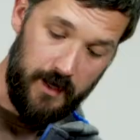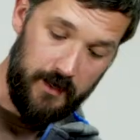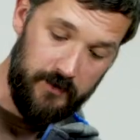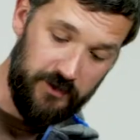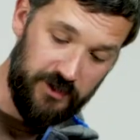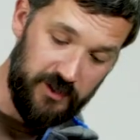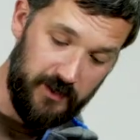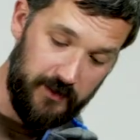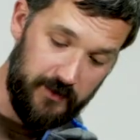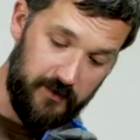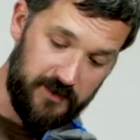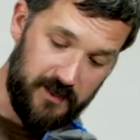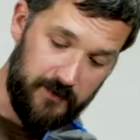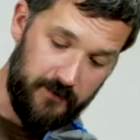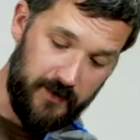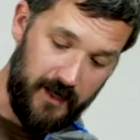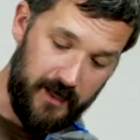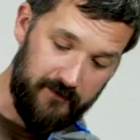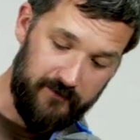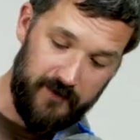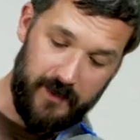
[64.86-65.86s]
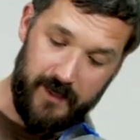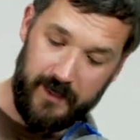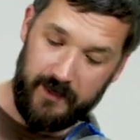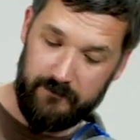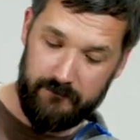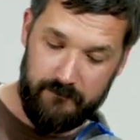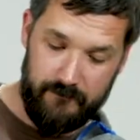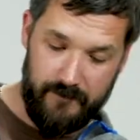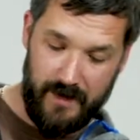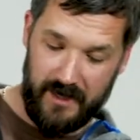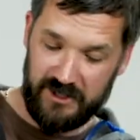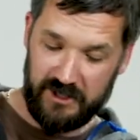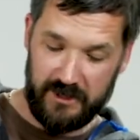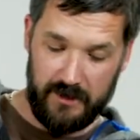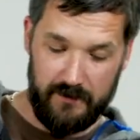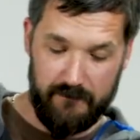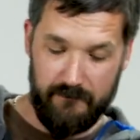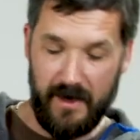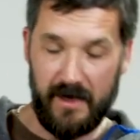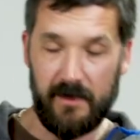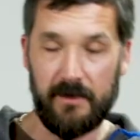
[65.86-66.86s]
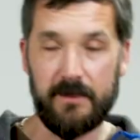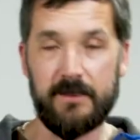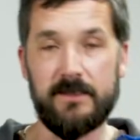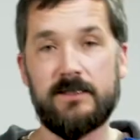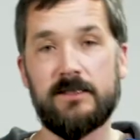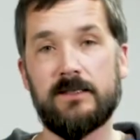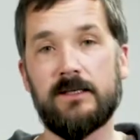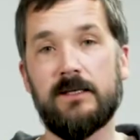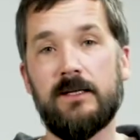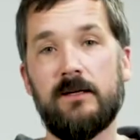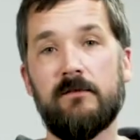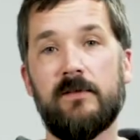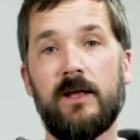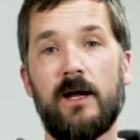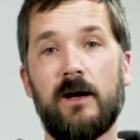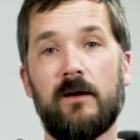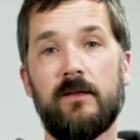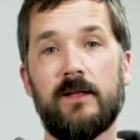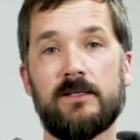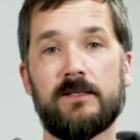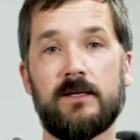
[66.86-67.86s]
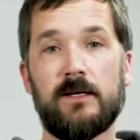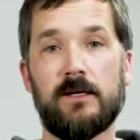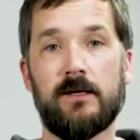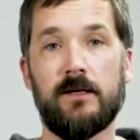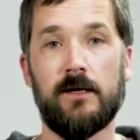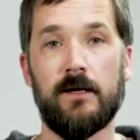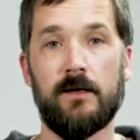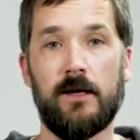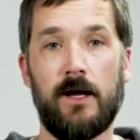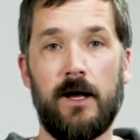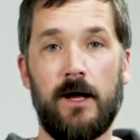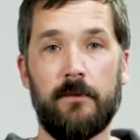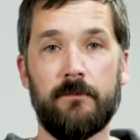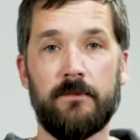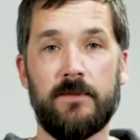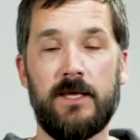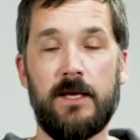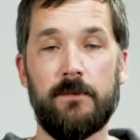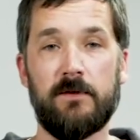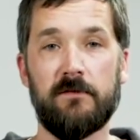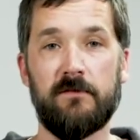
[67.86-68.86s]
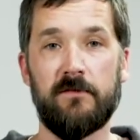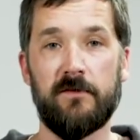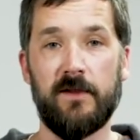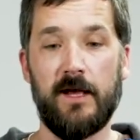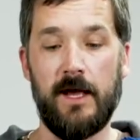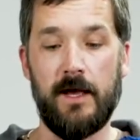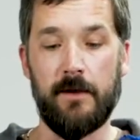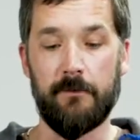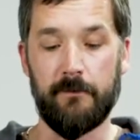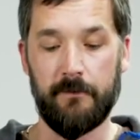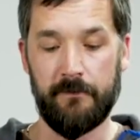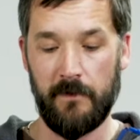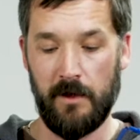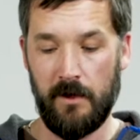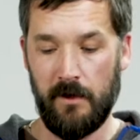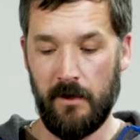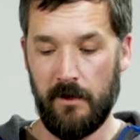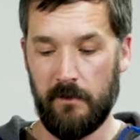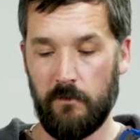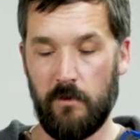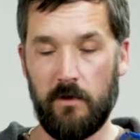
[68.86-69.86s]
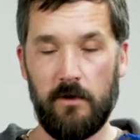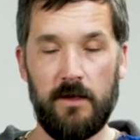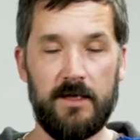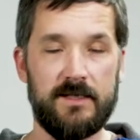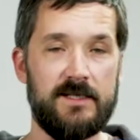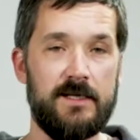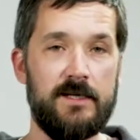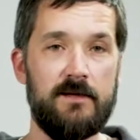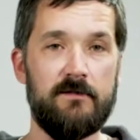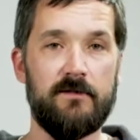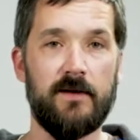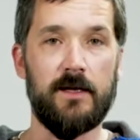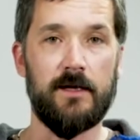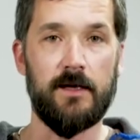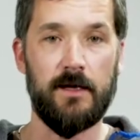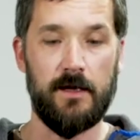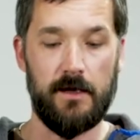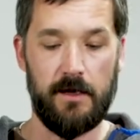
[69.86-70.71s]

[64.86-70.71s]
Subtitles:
And usually there's some kind of like meshy, metal-y sleeve there that's going to keep the flame more or less even